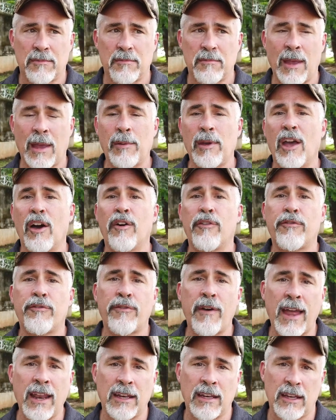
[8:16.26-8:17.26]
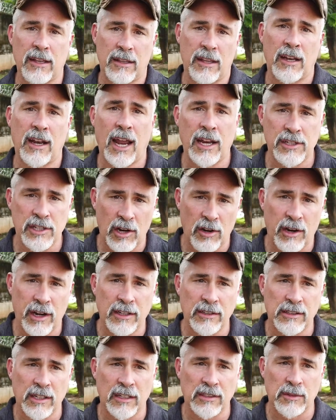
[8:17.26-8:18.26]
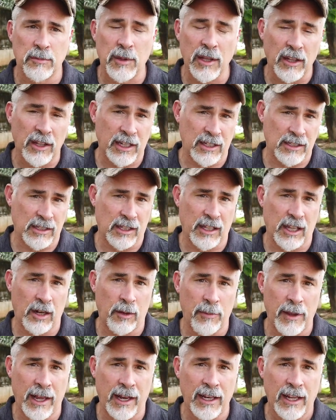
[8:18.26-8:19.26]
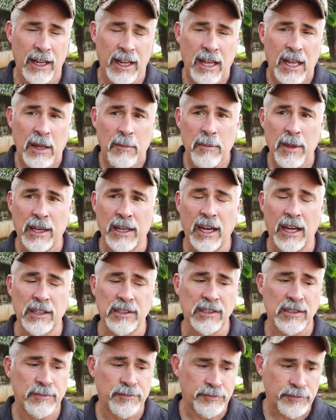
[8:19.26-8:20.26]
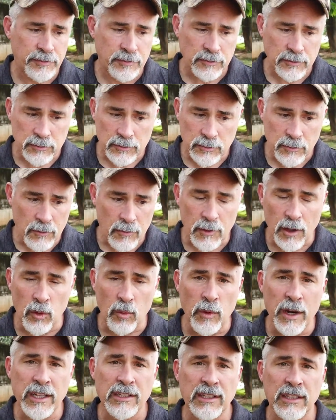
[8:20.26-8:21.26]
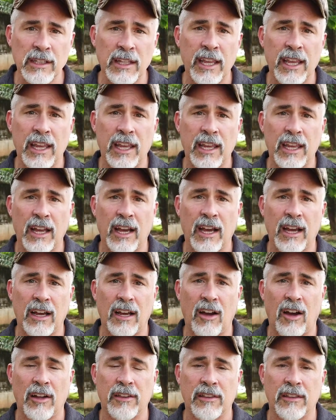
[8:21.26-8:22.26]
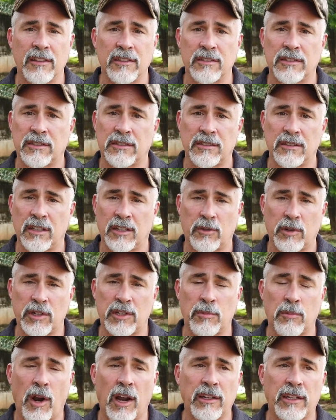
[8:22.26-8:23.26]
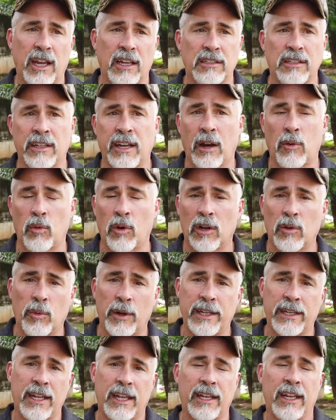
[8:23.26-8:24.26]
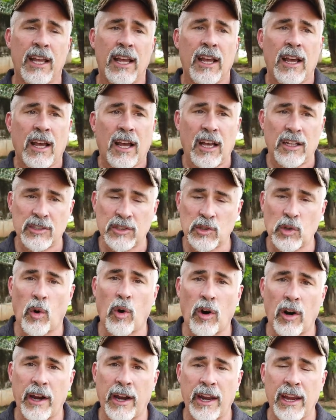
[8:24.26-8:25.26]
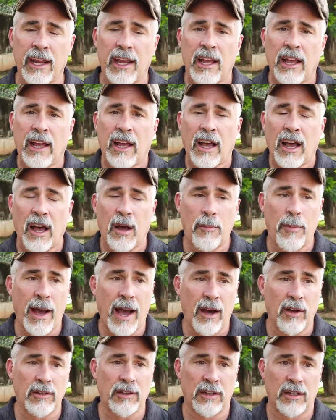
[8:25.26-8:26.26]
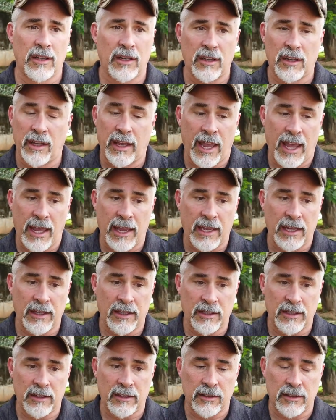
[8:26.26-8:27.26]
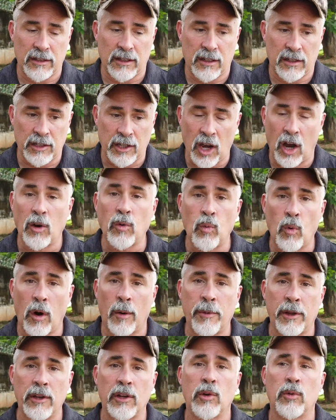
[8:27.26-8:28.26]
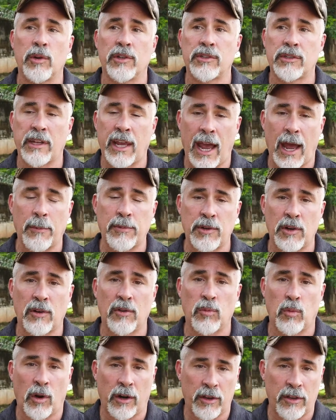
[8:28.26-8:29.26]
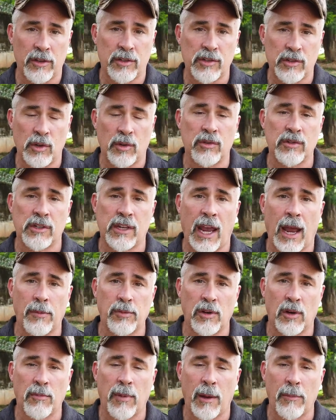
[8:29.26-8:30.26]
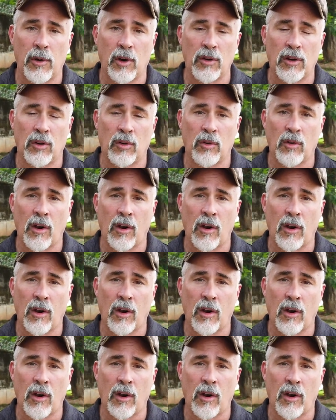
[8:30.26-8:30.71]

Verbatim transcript: maybe offend the Nigerian sensibilities a little bit because recently uh, on the Christian Broadcasting Network, we did a story about uh, a, a, young woman who was captured, one of the students captured by Boko